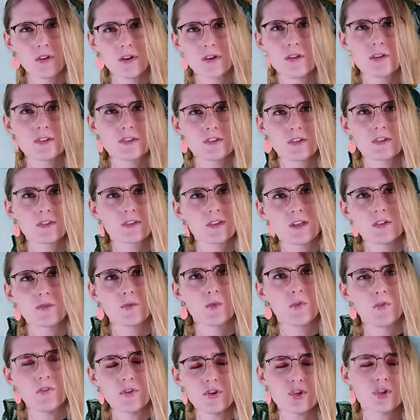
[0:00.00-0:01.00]
very
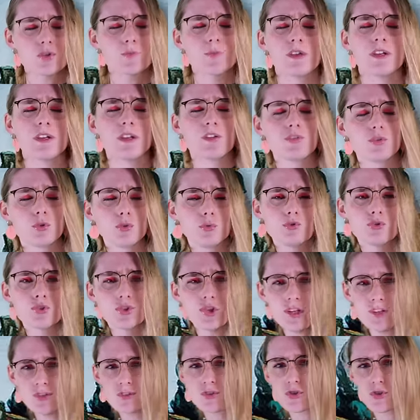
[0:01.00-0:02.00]
successful fishermen until
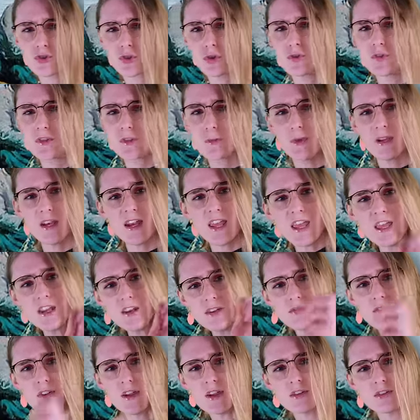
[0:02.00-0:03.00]
Jesus shows them an
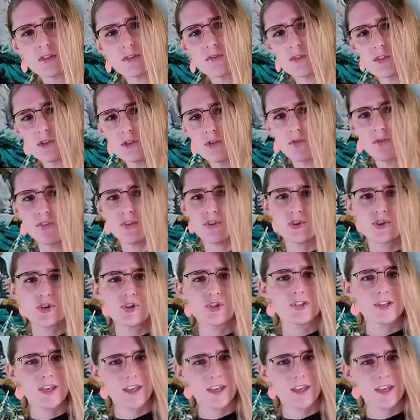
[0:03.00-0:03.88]
innovative new fishing